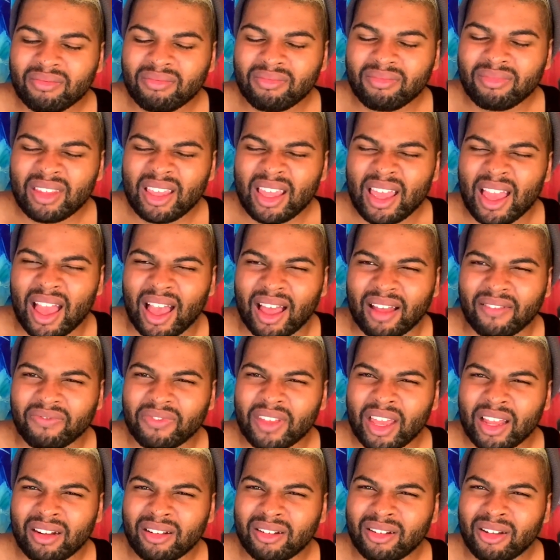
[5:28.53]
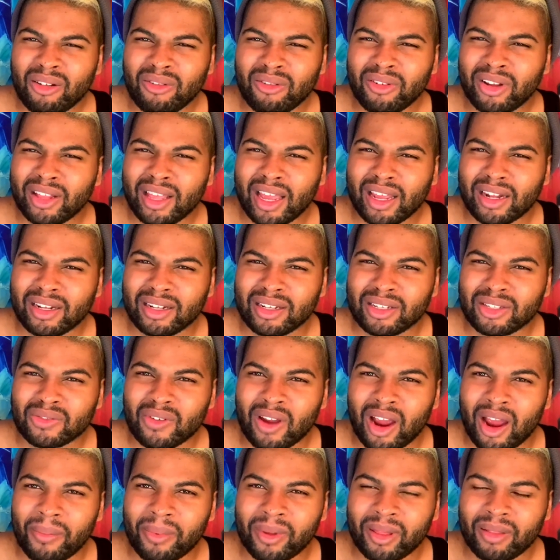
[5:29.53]
Yeah, I don't know really how to
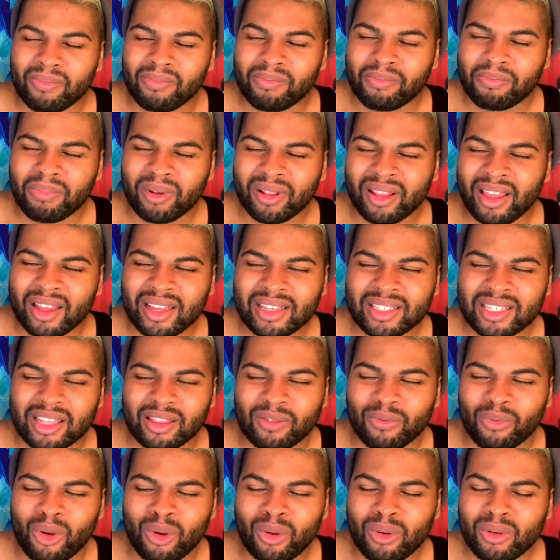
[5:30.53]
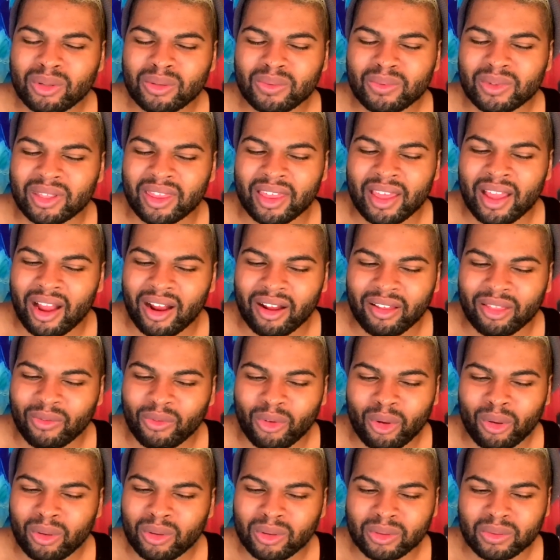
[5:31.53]
describe it. But like I said, the vocals were there. The
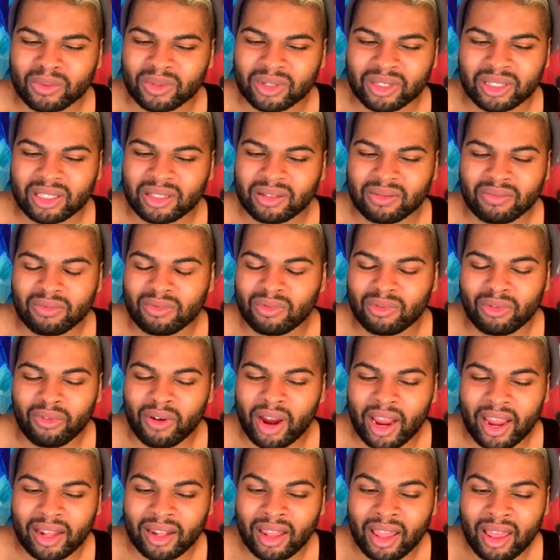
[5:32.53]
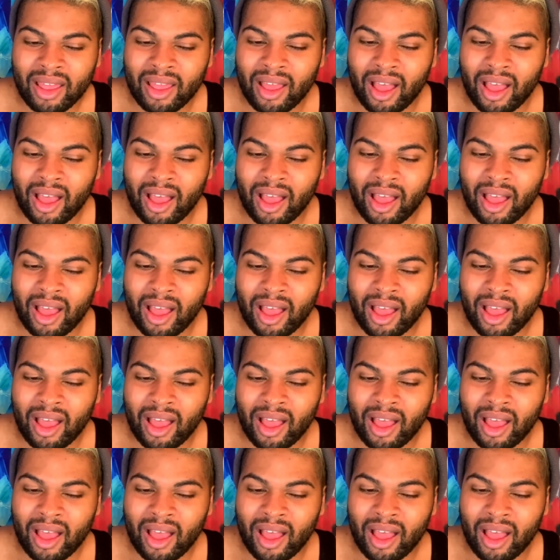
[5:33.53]
vocals were great.